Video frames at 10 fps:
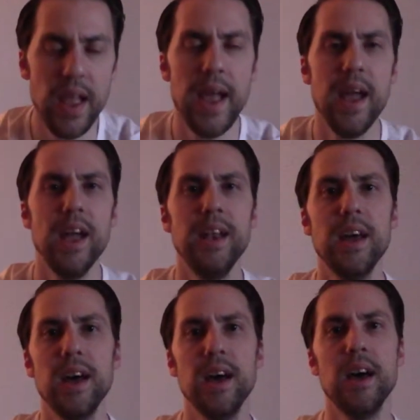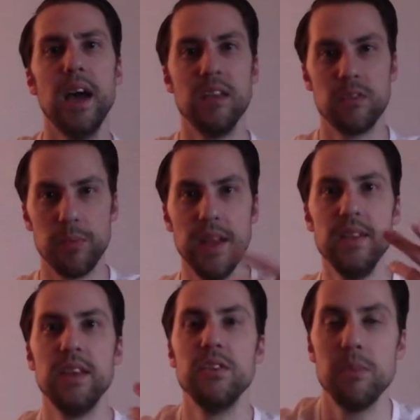And uh, I
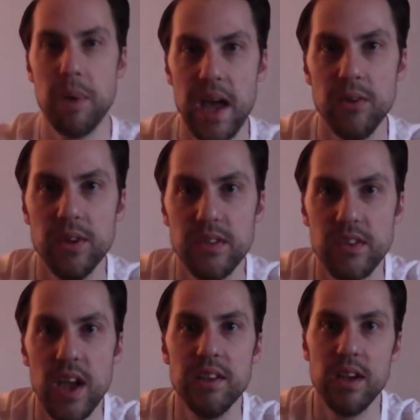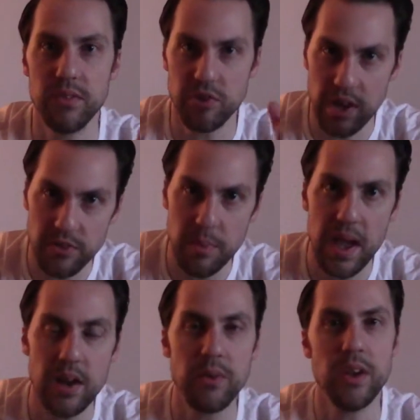explained that there's a battery inside and you have to change the
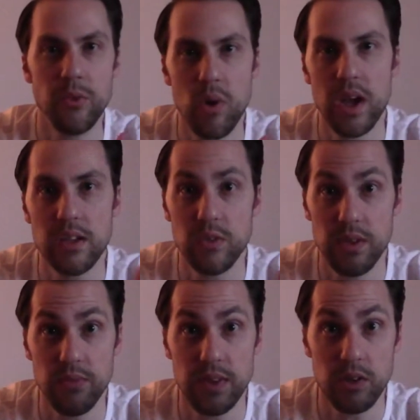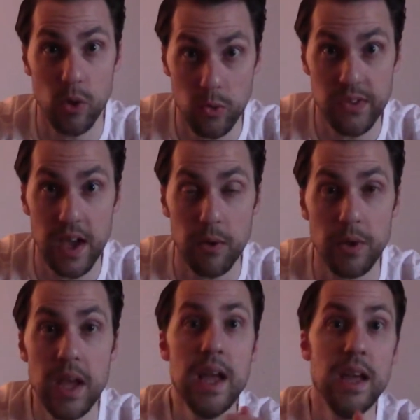battery. Otherwise, if it goes out,
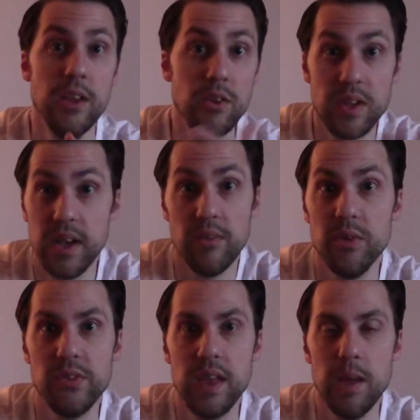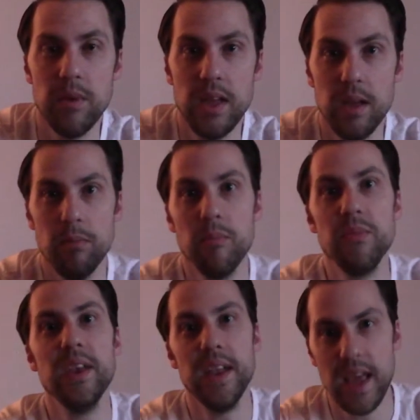you can use the game again.
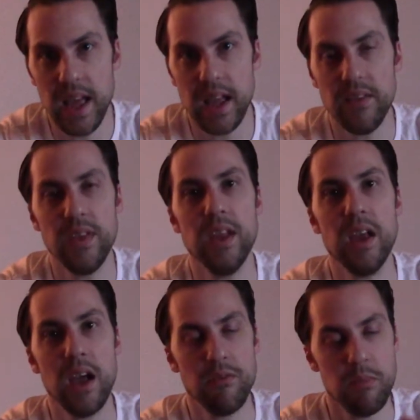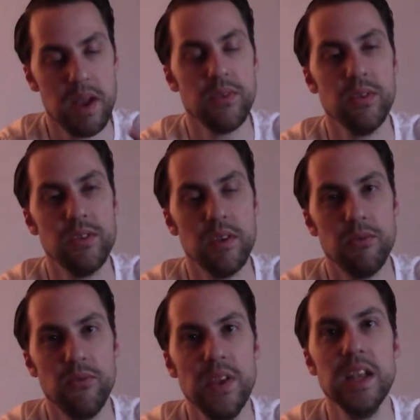Today, they have methods of
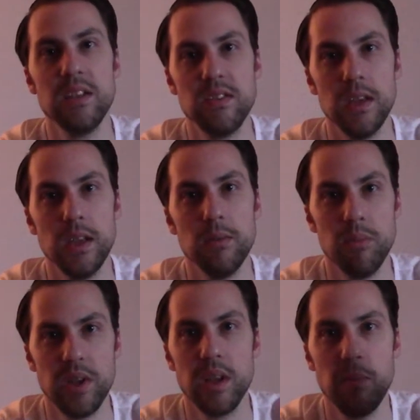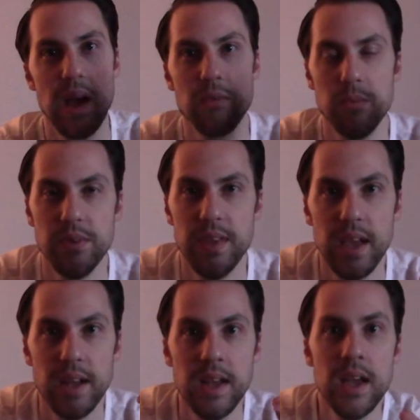phoenixing it, bringing it back from the
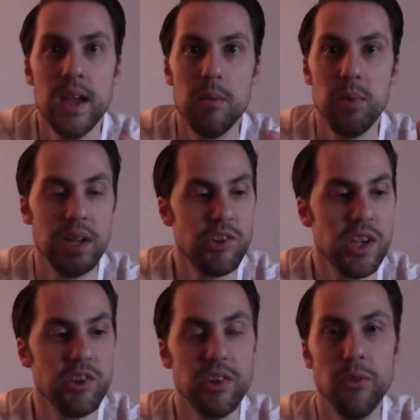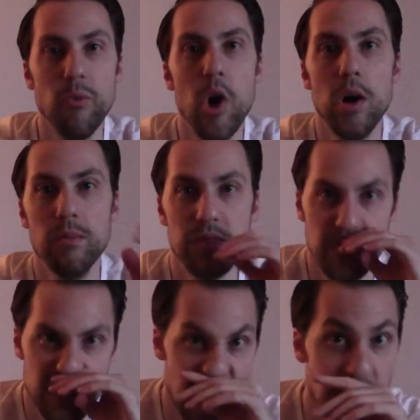dead, by changing the ROMs
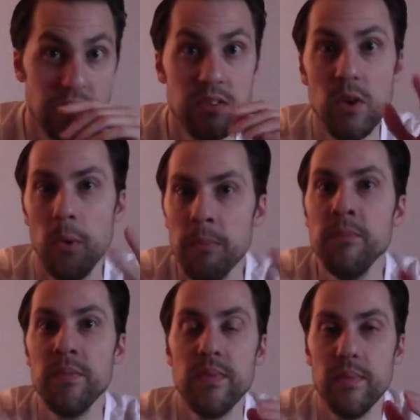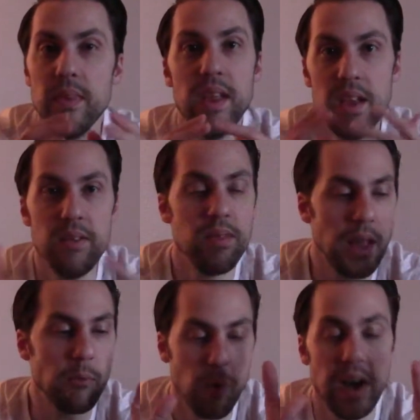inside. So it,
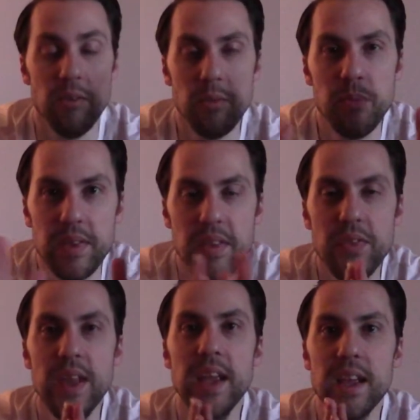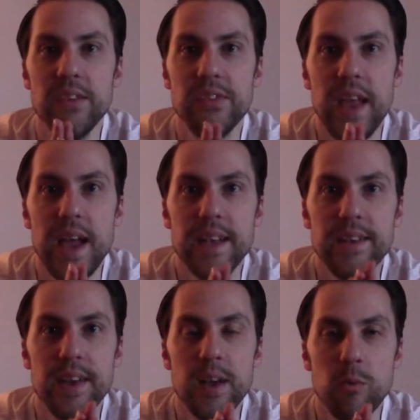like, whatever. But the thing is that
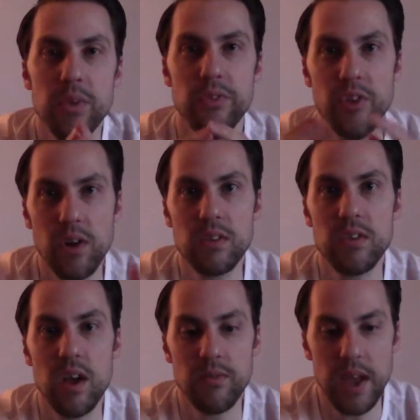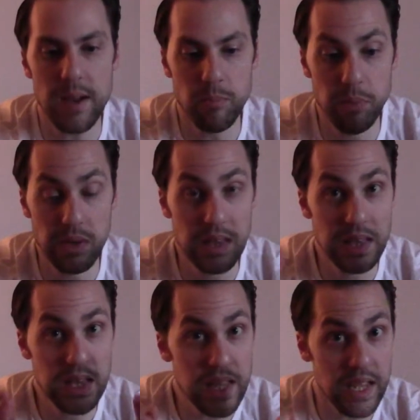uh, with Darksoft, I
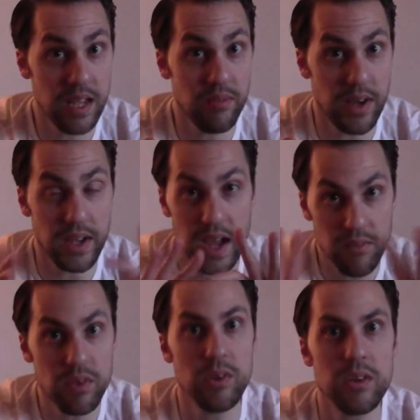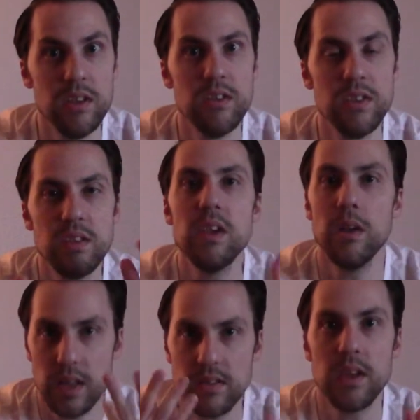believe, I, I haven't looked into this, I,
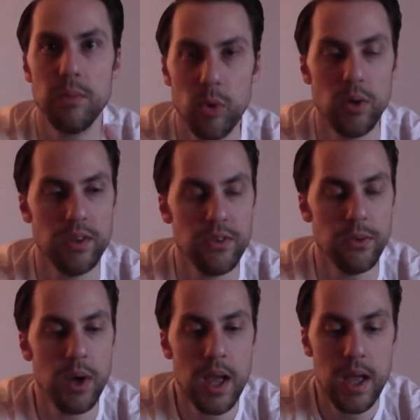like I said, I'm going to,